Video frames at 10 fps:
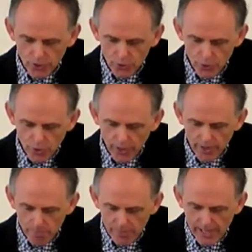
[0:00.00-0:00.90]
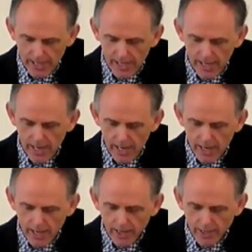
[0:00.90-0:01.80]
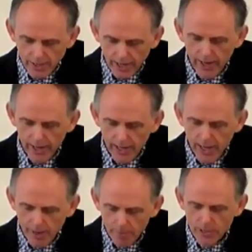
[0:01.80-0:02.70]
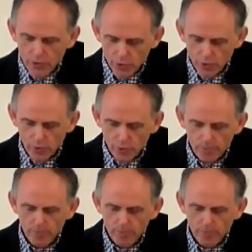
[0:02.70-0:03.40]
as you are in me and I am in you.